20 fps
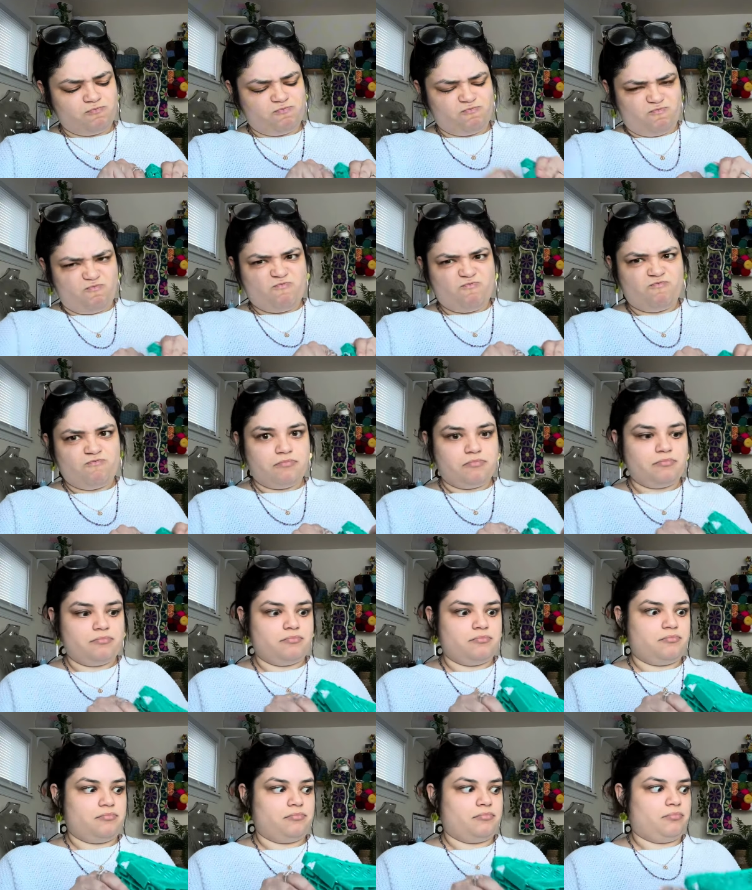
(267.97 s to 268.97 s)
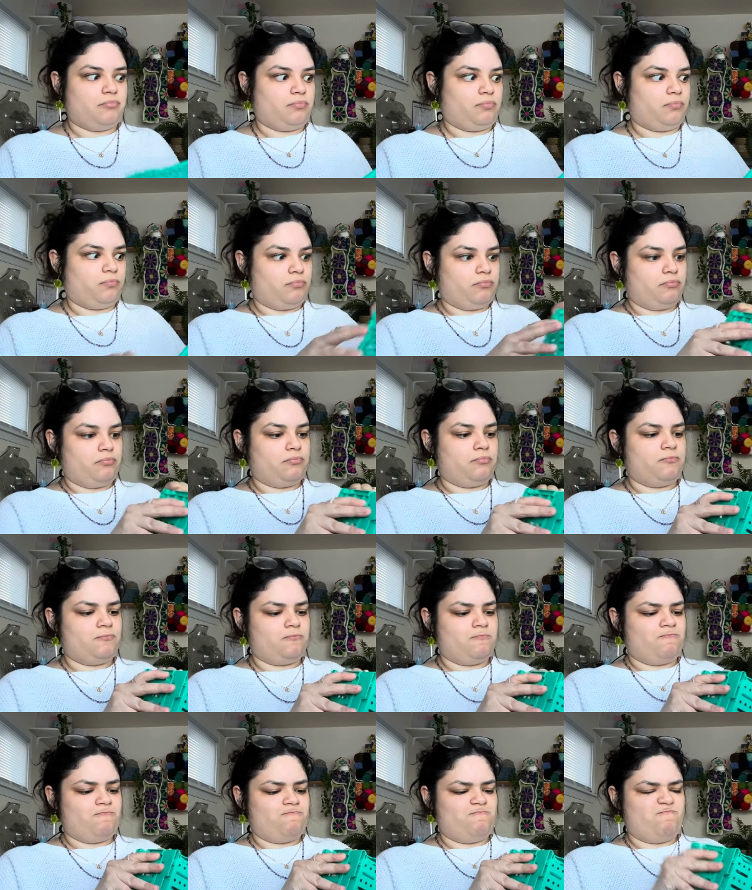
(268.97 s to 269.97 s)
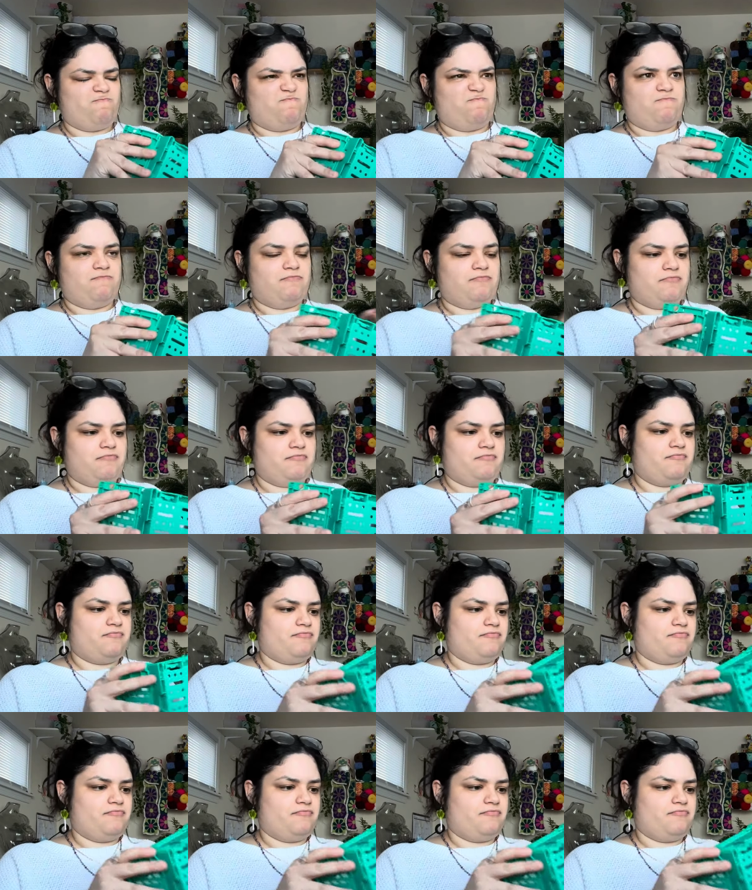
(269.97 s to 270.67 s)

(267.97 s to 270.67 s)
Nobody speaks.